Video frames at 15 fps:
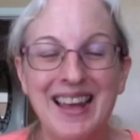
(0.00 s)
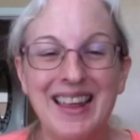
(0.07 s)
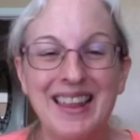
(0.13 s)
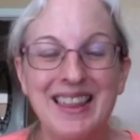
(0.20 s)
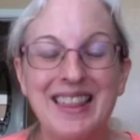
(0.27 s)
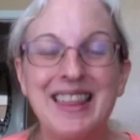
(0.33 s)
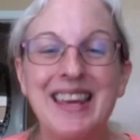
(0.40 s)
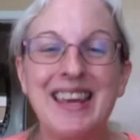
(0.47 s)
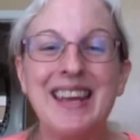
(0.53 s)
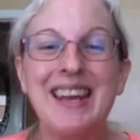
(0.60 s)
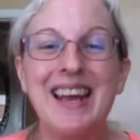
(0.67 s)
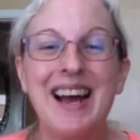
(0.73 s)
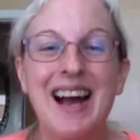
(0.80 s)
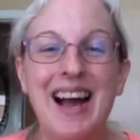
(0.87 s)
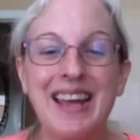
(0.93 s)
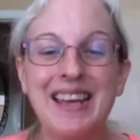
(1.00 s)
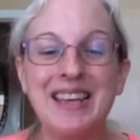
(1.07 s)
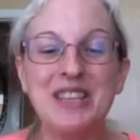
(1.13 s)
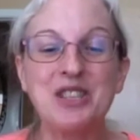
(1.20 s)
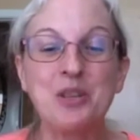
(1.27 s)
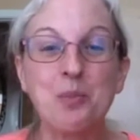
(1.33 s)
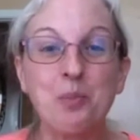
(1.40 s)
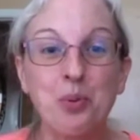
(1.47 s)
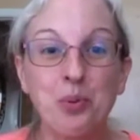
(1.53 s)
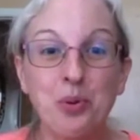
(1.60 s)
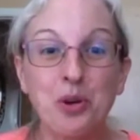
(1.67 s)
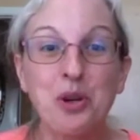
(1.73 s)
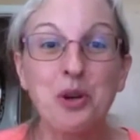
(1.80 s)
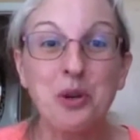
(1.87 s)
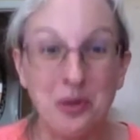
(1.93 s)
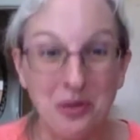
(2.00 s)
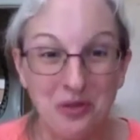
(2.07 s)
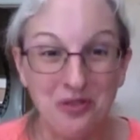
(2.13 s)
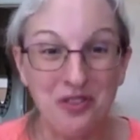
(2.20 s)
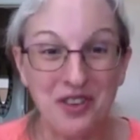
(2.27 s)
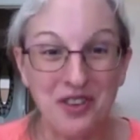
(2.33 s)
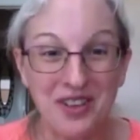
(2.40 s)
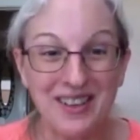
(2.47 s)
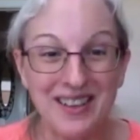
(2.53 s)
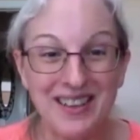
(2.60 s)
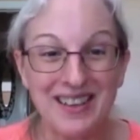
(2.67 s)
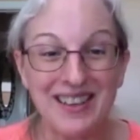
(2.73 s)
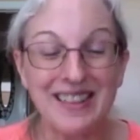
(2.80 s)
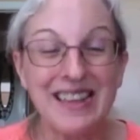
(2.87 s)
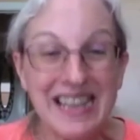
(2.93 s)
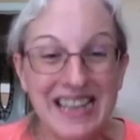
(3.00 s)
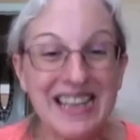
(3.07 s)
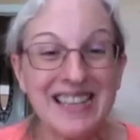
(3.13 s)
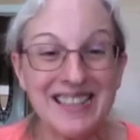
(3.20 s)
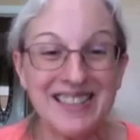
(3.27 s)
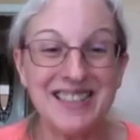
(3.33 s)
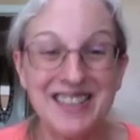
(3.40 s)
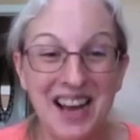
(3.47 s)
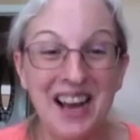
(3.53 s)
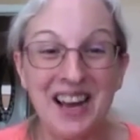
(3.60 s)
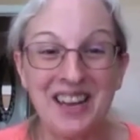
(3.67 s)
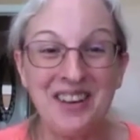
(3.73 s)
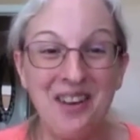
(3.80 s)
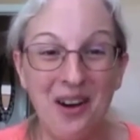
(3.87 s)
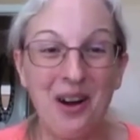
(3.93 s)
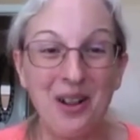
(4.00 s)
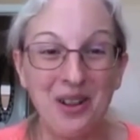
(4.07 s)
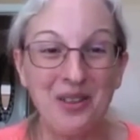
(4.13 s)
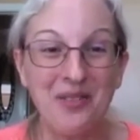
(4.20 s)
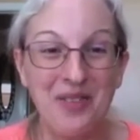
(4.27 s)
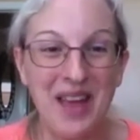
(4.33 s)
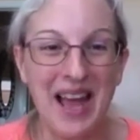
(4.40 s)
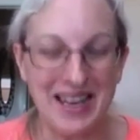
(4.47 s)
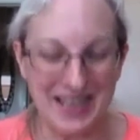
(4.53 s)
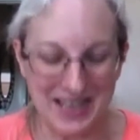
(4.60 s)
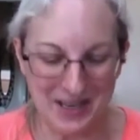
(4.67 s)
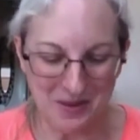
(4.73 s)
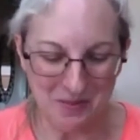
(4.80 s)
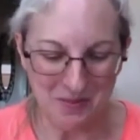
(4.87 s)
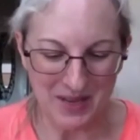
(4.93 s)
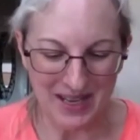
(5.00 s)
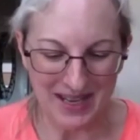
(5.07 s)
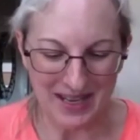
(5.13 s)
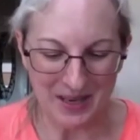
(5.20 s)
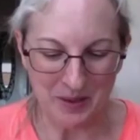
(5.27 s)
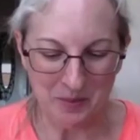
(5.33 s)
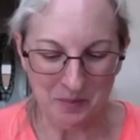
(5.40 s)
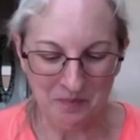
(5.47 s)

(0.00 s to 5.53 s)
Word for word: then i get to prove that He's done all of that in me.